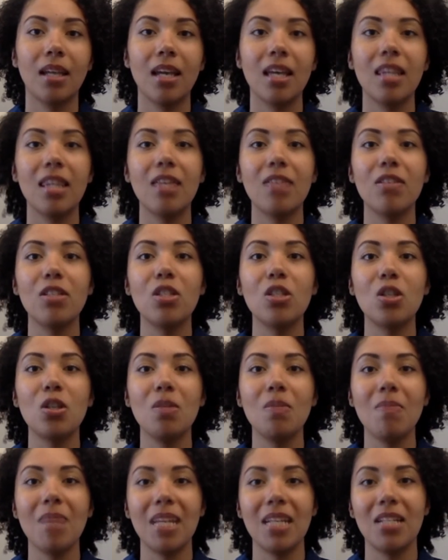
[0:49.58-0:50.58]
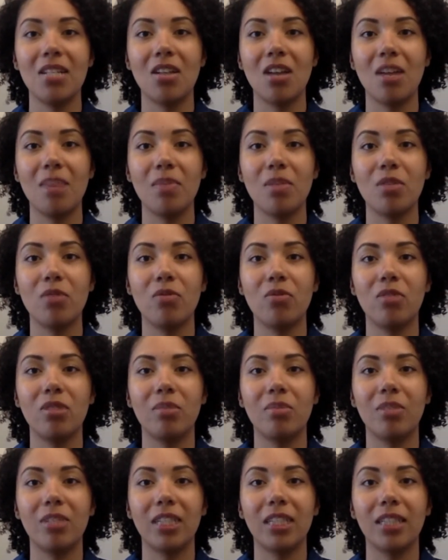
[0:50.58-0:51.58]
There are two main types of
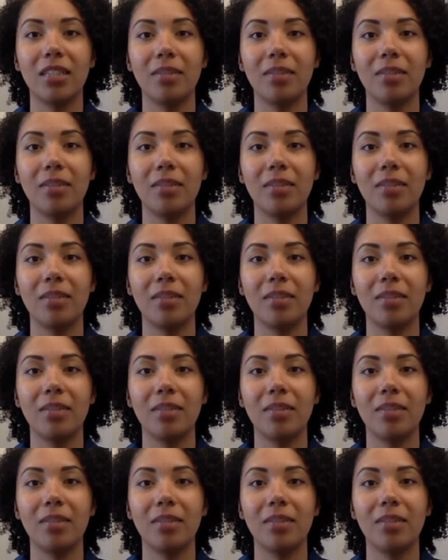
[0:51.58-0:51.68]
rubric: